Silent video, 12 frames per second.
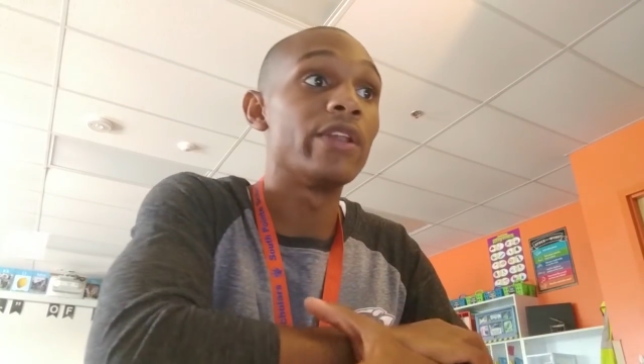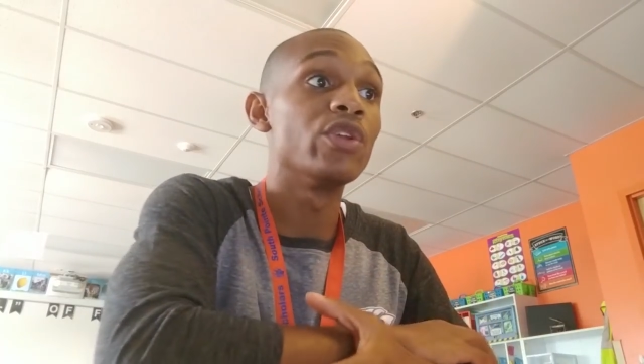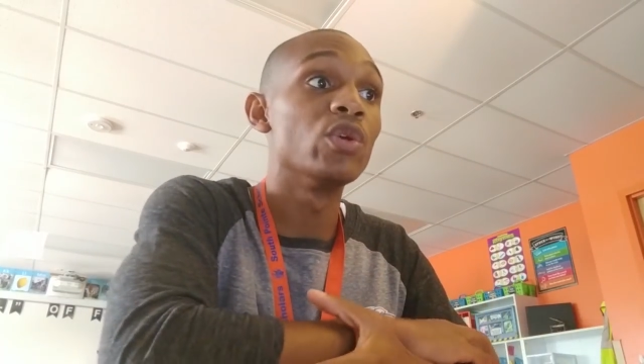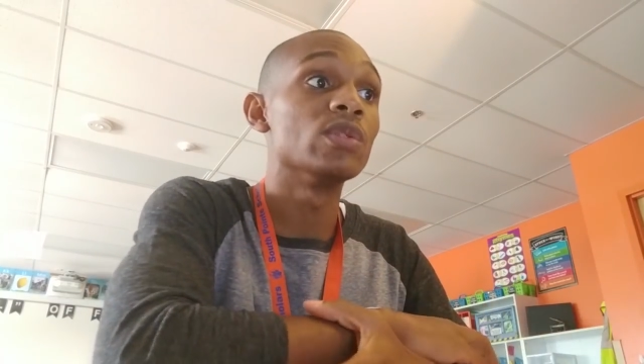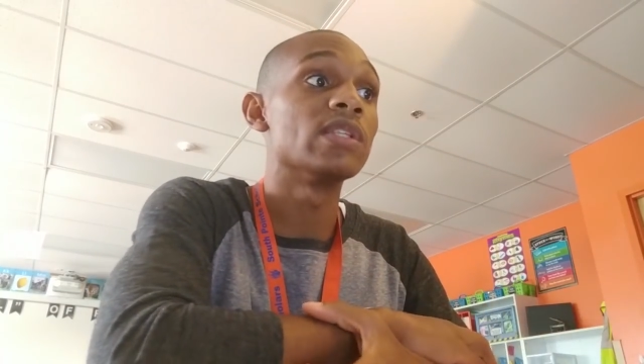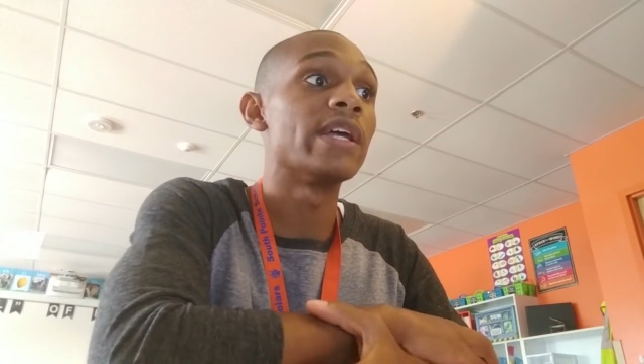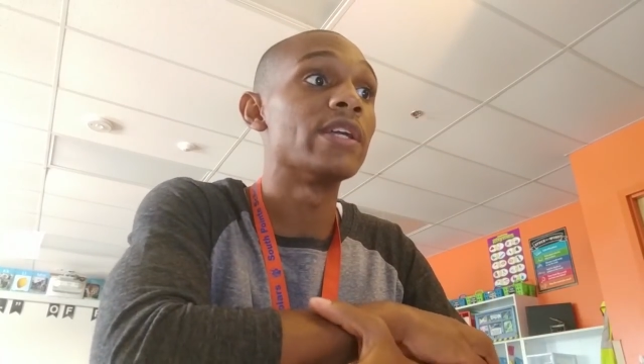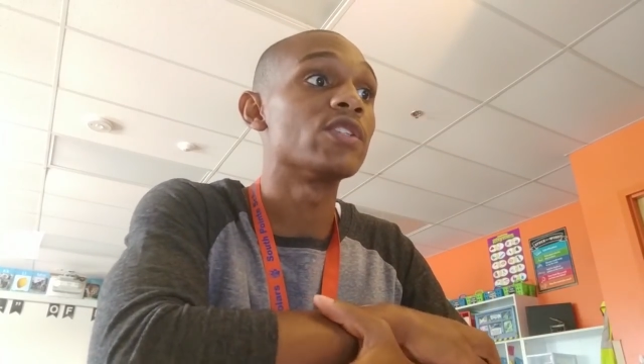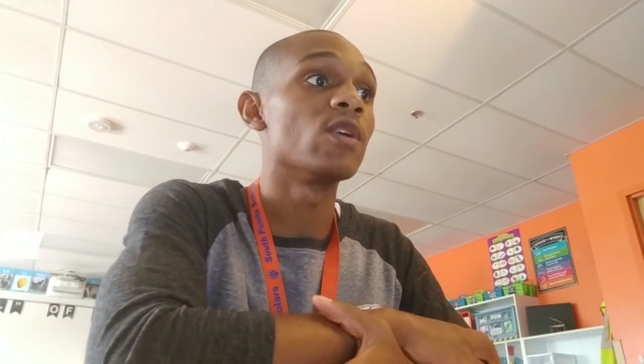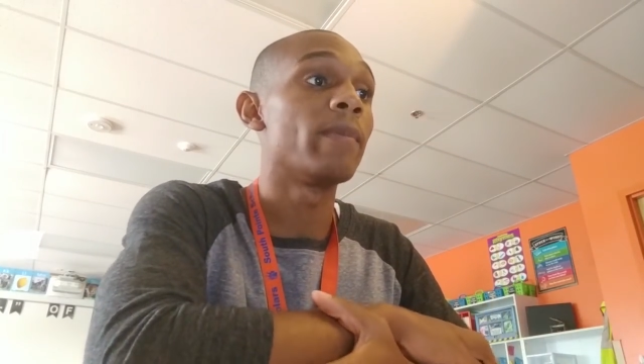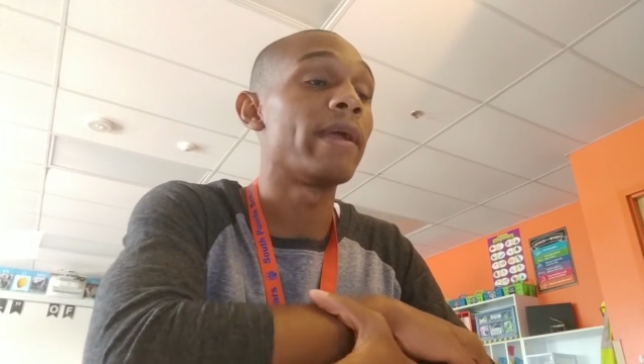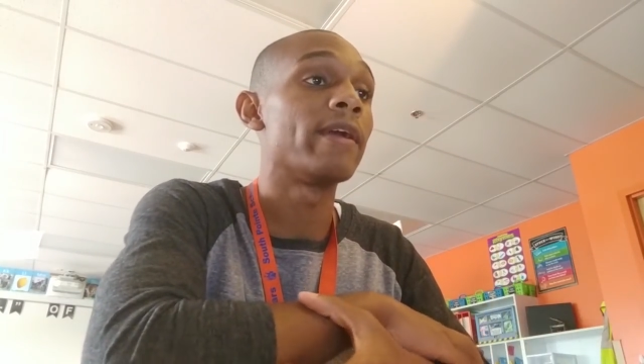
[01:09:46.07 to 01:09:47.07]
newsletter
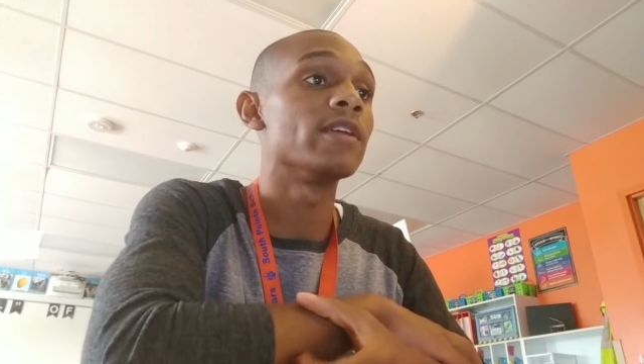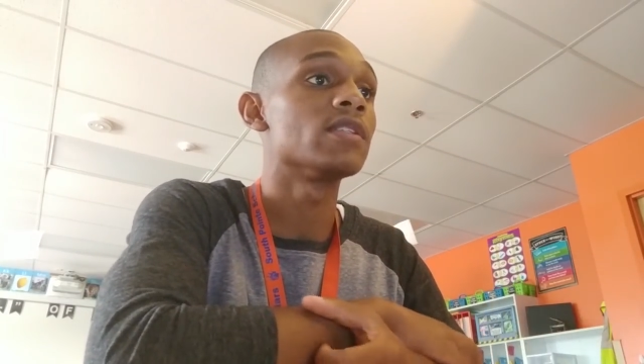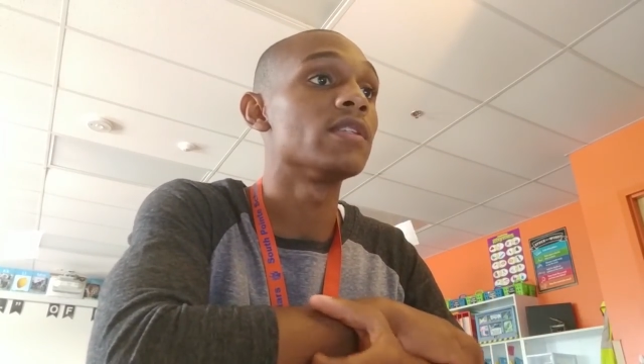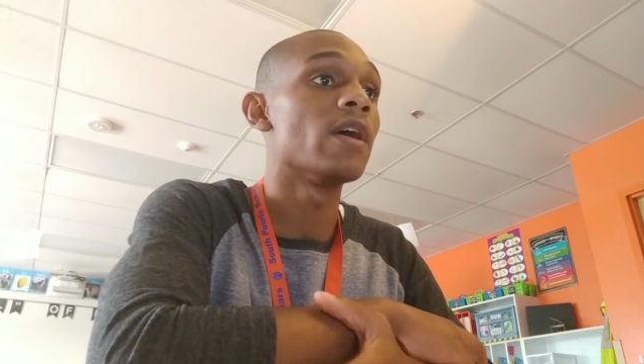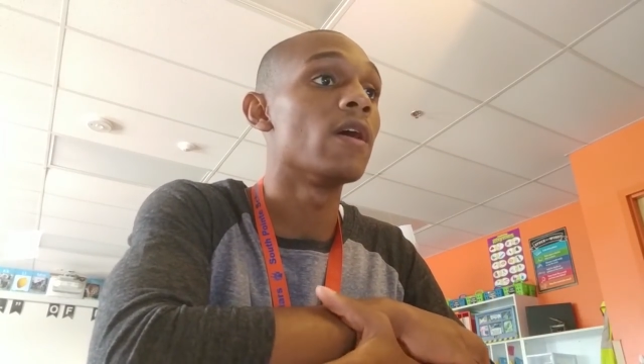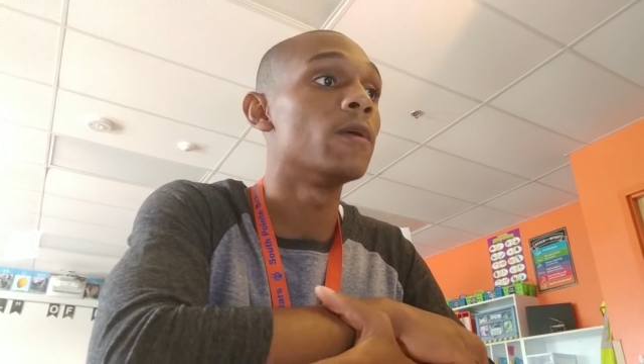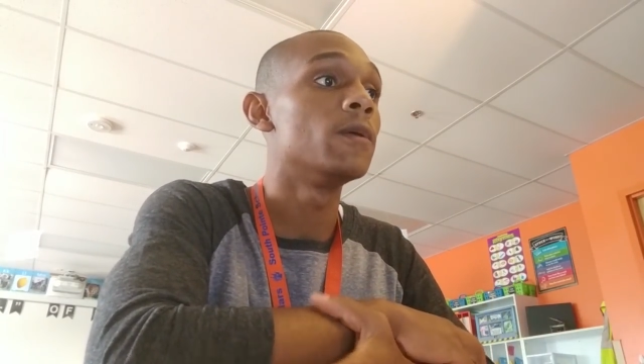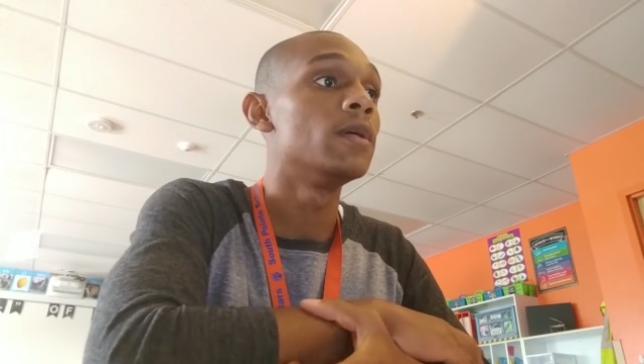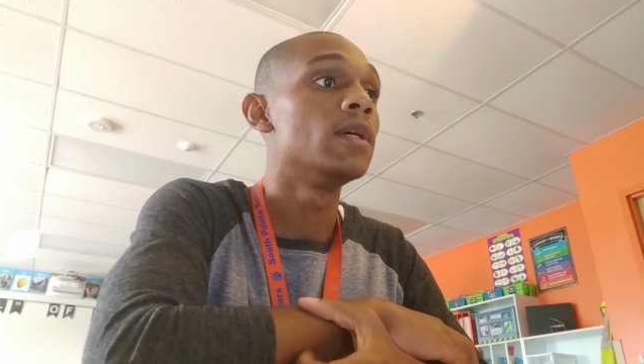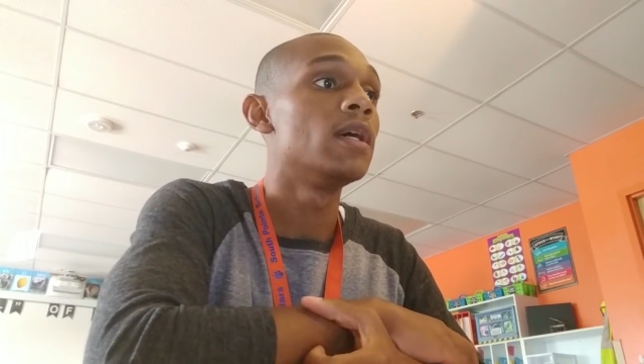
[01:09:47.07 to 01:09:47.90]
so parents know